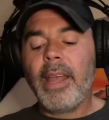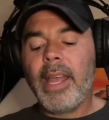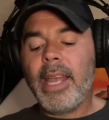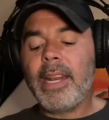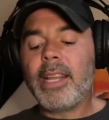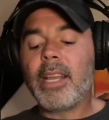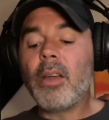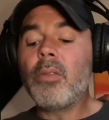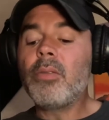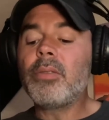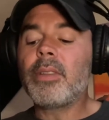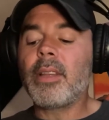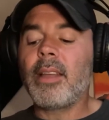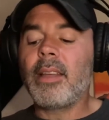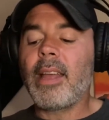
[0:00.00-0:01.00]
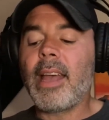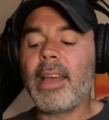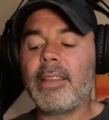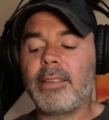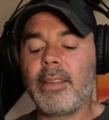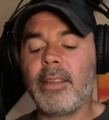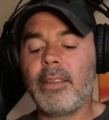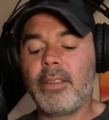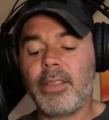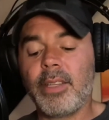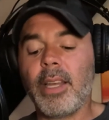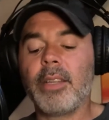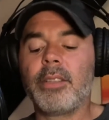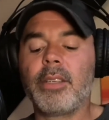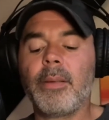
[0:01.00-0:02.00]
It goes as
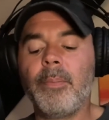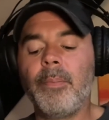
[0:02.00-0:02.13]
such.